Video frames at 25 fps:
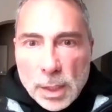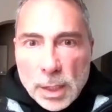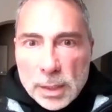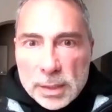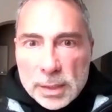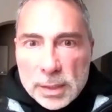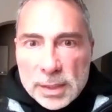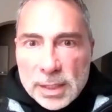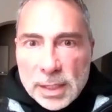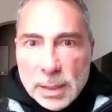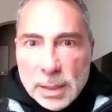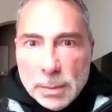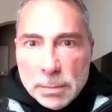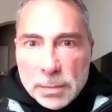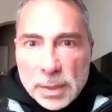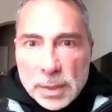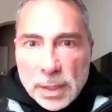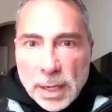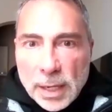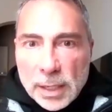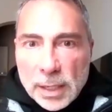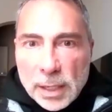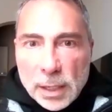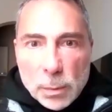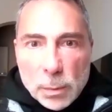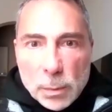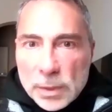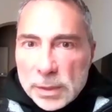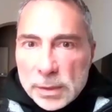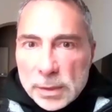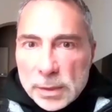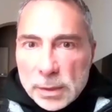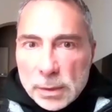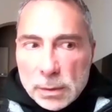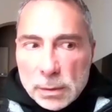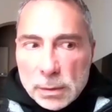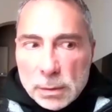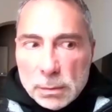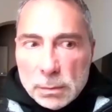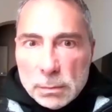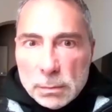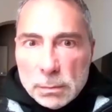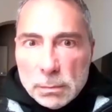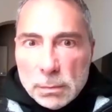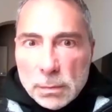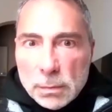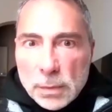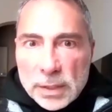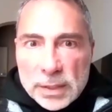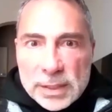it seemed like it was
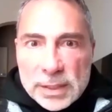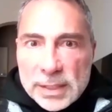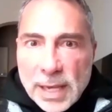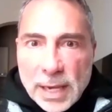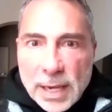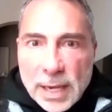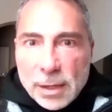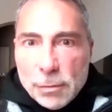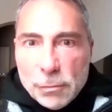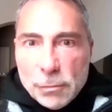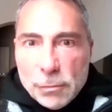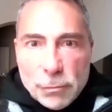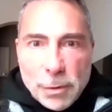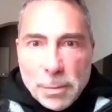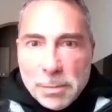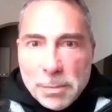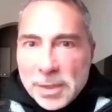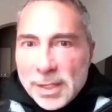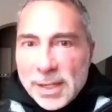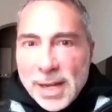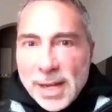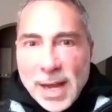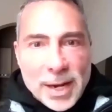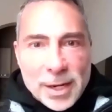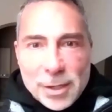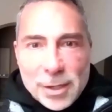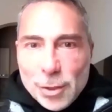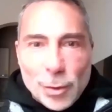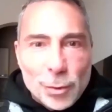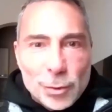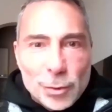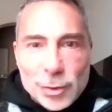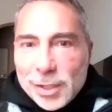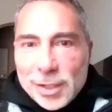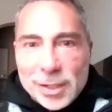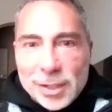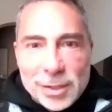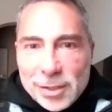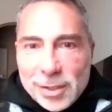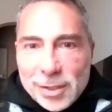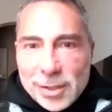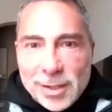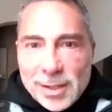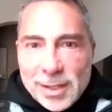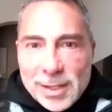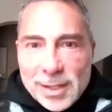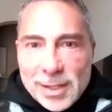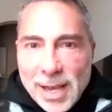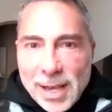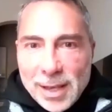a second from the diagnosis
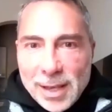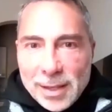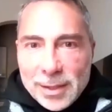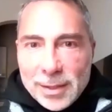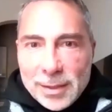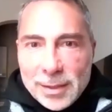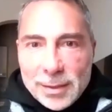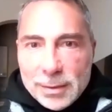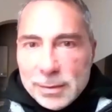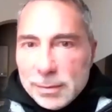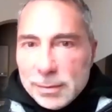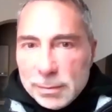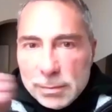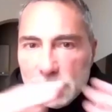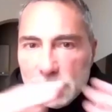to the death.